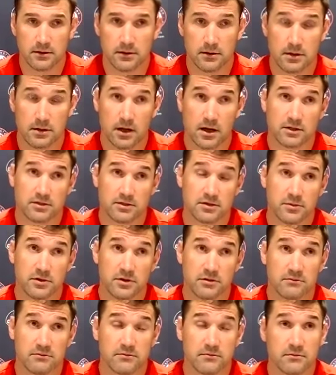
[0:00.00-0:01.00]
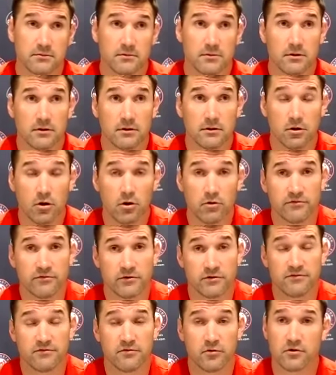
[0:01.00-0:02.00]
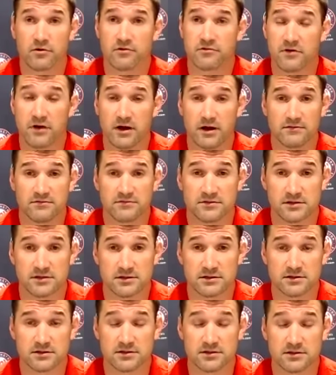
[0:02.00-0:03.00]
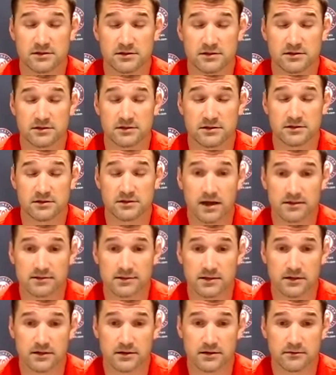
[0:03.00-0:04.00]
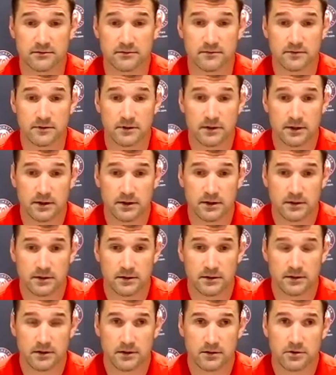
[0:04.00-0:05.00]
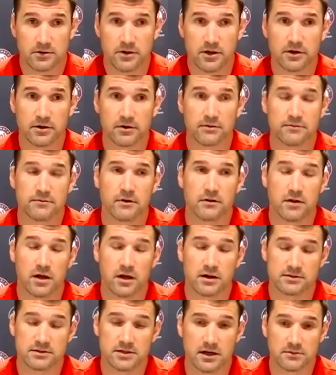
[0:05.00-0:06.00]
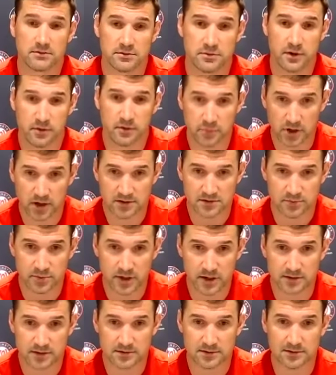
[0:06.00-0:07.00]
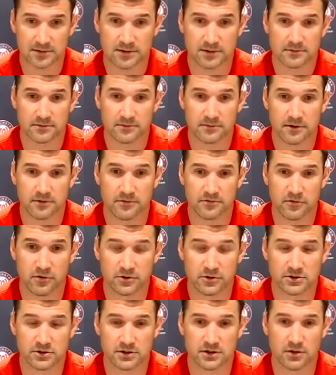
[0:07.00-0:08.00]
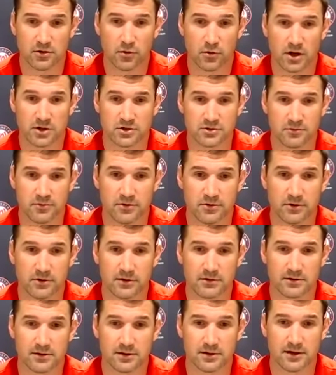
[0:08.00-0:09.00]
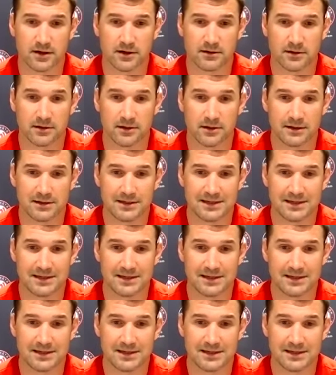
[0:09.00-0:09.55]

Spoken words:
Gosh, I mean, over 4, 5, 6 of these guys that are, you know, you hear a lot of times about prospects, and then unfortunately you watch them throw and you're kind of like,